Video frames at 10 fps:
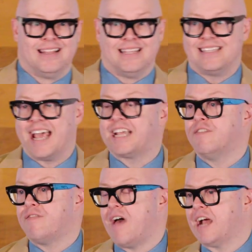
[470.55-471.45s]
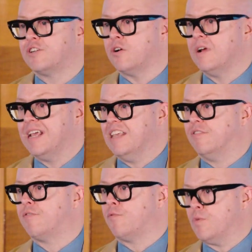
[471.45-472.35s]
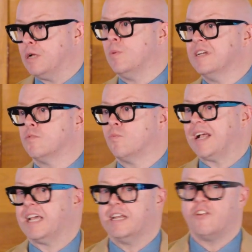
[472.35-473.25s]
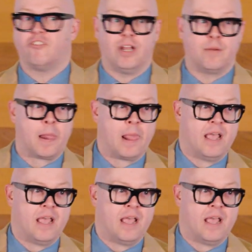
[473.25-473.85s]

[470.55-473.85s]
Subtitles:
The second factor is frequent recognition.